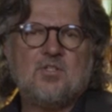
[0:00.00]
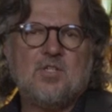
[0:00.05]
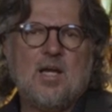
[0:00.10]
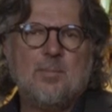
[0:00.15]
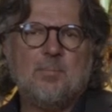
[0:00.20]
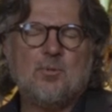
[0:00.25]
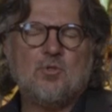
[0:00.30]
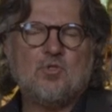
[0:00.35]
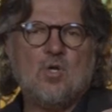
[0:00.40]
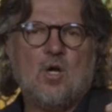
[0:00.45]

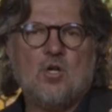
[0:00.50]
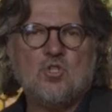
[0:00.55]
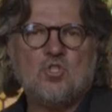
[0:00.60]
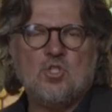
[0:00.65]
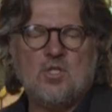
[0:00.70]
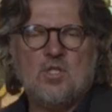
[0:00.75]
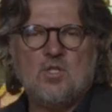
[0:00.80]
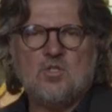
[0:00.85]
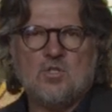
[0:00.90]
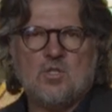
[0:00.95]
disciples saw
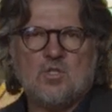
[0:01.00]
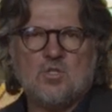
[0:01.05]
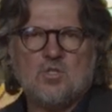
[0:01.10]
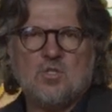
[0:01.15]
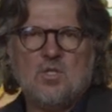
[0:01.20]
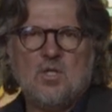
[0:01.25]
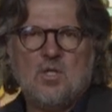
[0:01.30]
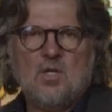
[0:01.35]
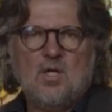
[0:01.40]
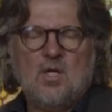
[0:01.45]

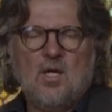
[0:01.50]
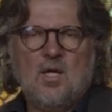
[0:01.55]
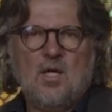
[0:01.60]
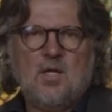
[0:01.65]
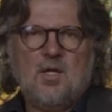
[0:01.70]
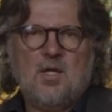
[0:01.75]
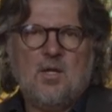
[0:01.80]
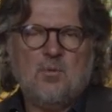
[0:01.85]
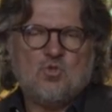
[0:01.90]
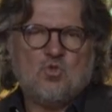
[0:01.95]
Jesus
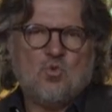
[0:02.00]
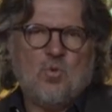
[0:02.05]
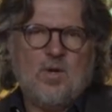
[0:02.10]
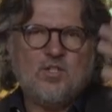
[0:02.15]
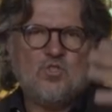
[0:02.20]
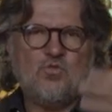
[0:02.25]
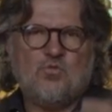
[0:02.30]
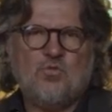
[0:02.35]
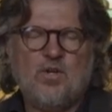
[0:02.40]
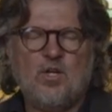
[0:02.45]
and he was
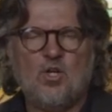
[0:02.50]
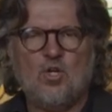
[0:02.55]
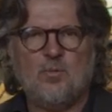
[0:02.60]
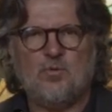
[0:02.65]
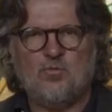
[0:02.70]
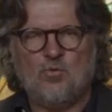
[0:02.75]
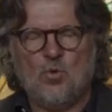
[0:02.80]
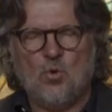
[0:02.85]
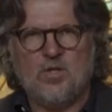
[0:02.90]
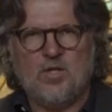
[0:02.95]
transfigured
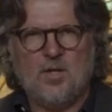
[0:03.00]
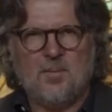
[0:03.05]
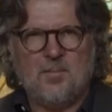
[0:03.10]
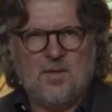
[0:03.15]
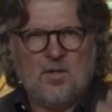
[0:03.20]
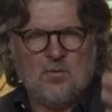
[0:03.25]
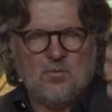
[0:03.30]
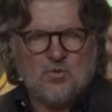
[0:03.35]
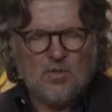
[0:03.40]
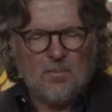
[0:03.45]
before them,
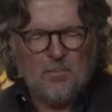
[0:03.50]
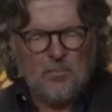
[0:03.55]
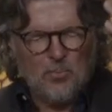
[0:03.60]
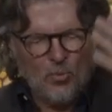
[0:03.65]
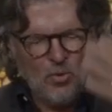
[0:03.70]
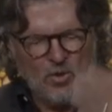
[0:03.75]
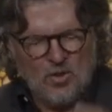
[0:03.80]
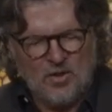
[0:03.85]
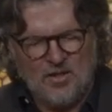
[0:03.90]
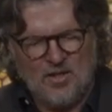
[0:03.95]
and there was a
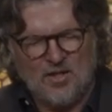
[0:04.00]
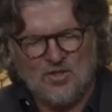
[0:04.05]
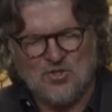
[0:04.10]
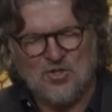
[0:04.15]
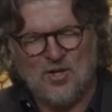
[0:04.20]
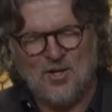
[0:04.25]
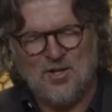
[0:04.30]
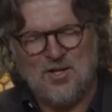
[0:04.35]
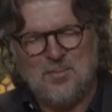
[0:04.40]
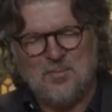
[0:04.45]

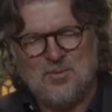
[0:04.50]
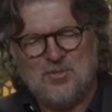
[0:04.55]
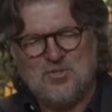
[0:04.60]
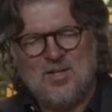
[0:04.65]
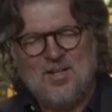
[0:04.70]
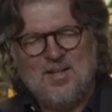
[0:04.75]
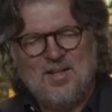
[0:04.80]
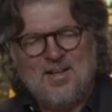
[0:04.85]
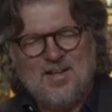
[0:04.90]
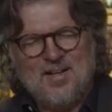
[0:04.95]
brilliance on him. As,
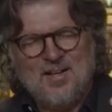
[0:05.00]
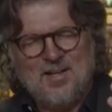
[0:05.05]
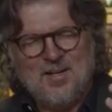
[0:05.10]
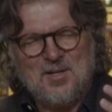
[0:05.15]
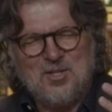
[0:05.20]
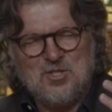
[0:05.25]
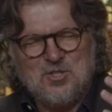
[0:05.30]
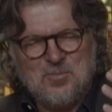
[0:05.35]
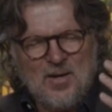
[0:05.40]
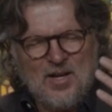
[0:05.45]
uh,
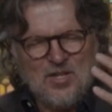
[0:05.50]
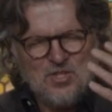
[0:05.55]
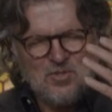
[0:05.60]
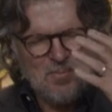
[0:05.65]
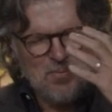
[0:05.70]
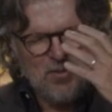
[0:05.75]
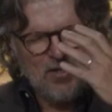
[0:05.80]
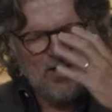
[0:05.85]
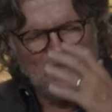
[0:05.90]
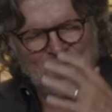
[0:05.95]
could you
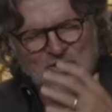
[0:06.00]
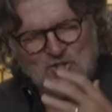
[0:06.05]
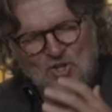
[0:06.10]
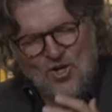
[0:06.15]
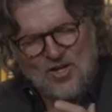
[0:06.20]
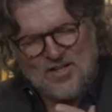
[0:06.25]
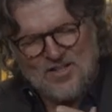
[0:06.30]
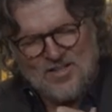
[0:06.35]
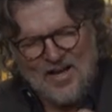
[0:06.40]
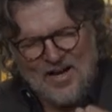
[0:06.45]
imagine being in a
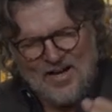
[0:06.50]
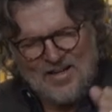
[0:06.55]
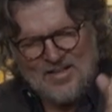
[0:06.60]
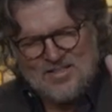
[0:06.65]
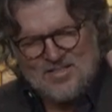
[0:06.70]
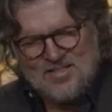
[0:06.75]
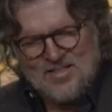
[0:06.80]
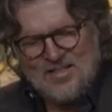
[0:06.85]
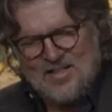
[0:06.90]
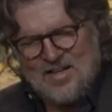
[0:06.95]
dark night
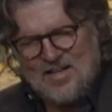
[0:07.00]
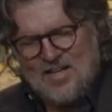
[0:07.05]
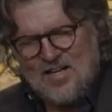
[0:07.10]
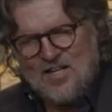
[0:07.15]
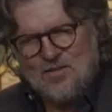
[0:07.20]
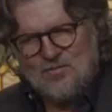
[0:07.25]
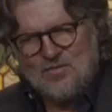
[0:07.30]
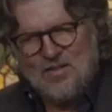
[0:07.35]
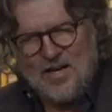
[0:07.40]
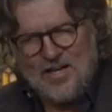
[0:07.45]
and seeing that
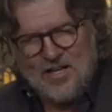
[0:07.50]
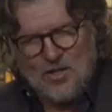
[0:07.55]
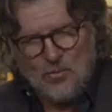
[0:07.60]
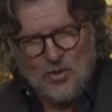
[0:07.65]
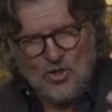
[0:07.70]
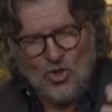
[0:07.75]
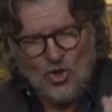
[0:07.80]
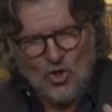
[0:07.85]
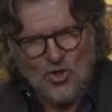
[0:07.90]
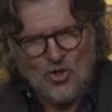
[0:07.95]
kind of light? It
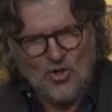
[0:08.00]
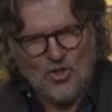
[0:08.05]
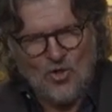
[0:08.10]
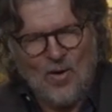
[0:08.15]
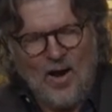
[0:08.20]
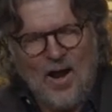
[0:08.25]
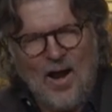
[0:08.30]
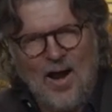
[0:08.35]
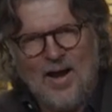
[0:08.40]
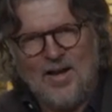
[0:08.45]
would hurt
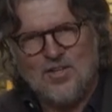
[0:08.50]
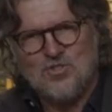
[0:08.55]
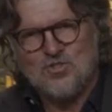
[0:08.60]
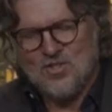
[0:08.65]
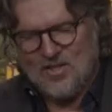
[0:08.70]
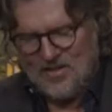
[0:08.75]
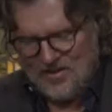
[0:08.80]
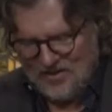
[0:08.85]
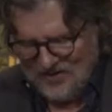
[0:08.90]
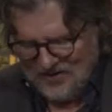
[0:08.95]
your
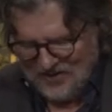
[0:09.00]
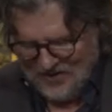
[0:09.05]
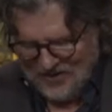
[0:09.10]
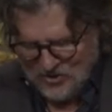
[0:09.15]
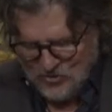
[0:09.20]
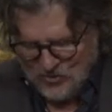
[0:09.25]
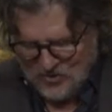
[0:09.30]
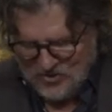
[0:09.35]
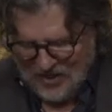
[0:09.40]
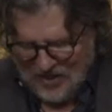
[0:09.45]
eyes. And
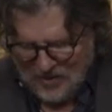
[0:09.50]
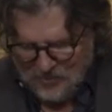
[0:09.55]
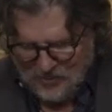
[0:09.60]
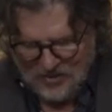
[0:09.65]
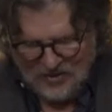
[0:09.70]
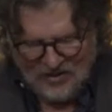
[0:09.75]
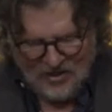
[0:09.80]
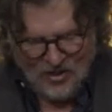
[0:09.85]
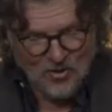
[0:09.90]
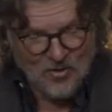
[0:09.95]
that's what's
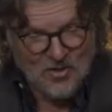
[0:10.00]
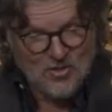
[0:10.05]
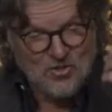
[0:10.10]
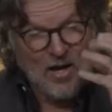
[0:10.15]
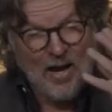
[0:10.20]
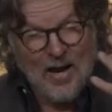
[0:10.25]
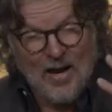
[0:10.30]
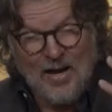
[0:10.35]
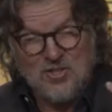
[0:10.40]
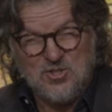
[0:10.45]
happening here. His
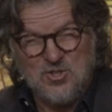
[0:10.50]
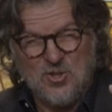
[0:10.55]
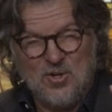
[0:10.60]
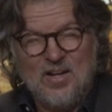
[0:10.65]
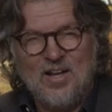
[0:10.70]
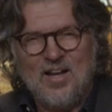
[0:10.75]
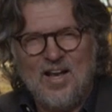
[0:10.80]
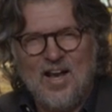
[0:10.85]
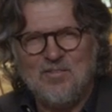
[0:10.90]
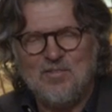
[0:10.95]
eyes are
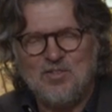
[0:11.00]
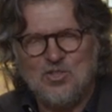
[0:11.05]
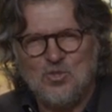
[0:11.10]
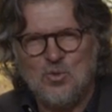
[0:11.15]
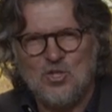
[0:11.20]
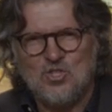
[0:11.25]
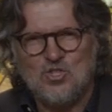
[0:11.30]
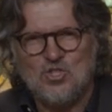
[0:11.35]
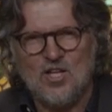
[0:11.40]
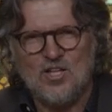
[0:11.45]
having
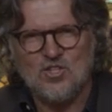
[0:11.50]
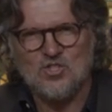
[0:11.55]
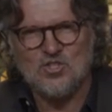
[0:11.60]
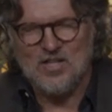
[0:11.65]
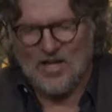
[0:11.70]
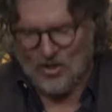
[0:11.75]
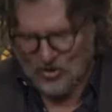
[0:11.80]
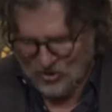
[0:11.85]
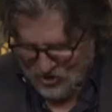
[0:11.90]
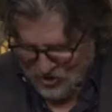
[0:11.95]
to
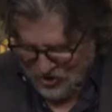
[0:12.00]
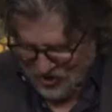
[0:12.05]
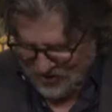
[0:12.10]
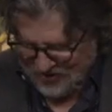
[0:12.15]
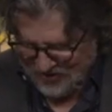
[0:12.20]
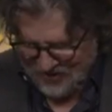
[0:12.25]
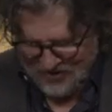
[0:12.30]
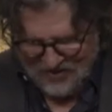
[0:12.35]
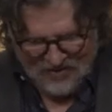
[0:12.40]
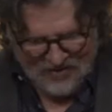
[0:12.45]
adjust now.
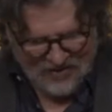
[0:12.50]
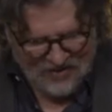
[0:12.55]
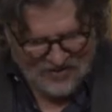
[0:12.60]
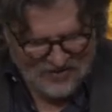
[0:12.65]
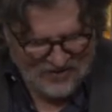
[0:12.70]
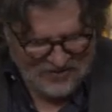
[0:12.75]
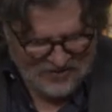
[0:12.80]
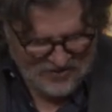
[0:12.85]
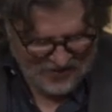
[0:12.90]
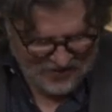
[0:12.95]
Look.
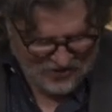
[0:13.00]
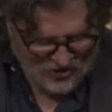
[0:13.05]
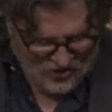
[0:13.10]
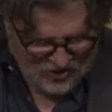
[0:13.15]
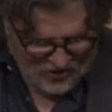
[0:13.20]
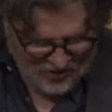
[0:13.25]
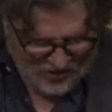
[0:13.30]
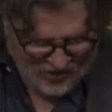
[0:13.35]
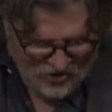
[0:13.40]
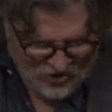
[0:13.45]
And then he says
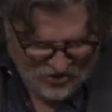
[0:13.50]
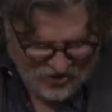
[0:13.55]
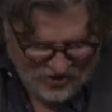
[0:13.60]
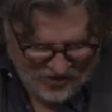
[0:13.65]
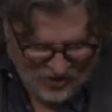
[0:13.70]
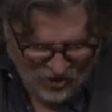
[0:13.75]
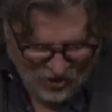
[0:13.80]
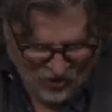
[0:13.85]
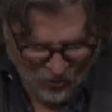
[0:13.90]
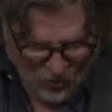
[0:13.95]
to
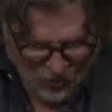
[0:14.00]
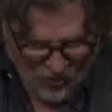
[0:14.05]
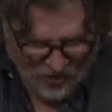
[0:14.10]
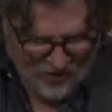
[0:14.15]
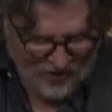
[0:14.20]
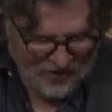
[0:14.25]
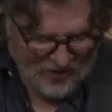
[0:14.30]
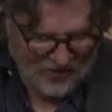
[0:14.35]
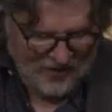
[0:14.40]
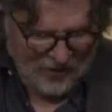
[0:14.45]
consider,
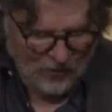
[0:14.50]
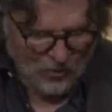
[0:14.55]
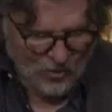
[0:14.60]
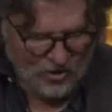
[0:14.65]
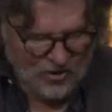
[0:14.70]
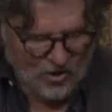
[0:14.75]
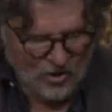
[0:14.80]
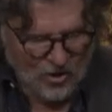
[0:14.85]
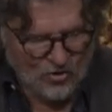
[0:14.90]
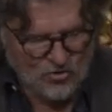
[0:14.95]
or that
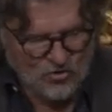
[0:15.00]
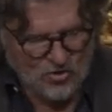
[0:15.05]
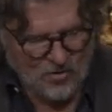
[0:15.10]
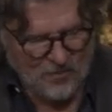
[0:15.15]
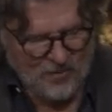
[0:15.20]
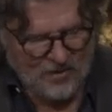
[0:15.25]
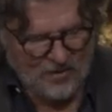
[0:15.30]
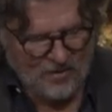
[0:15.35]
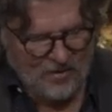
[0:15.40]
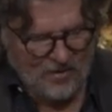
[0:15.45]
word can also
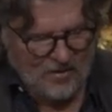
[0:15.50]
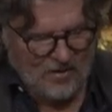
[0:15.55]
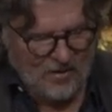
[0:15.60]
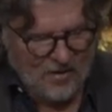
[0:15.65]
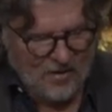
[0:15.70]
mean.